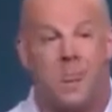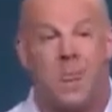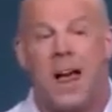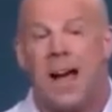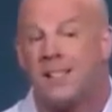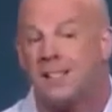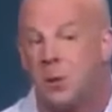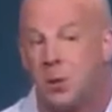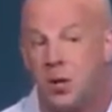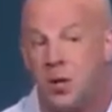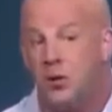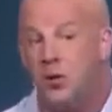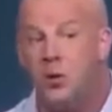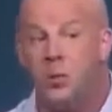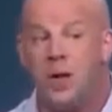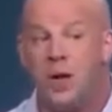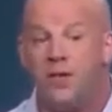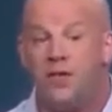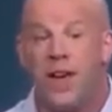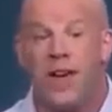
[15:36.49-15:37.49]
I said, will you do
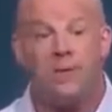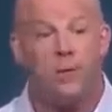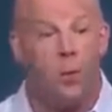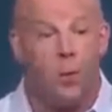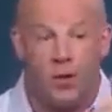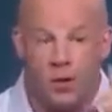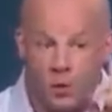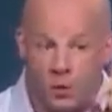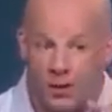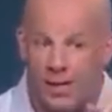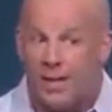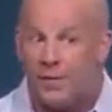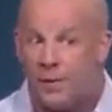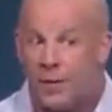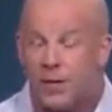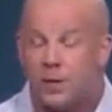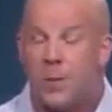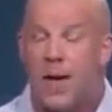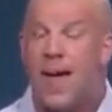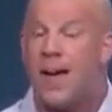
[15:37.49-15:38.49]
me a favor? Will you leave her
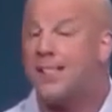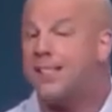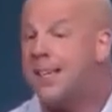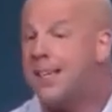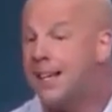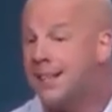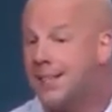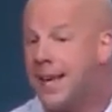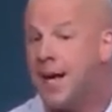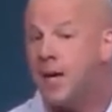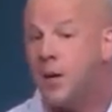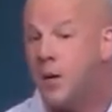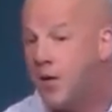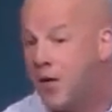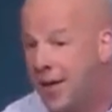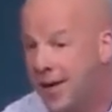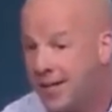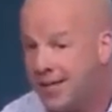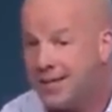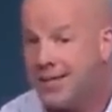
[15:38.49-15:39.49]
this magazine and tell her
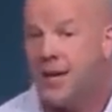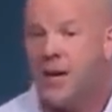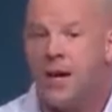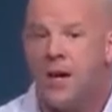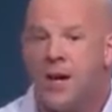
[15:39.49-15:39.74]
this?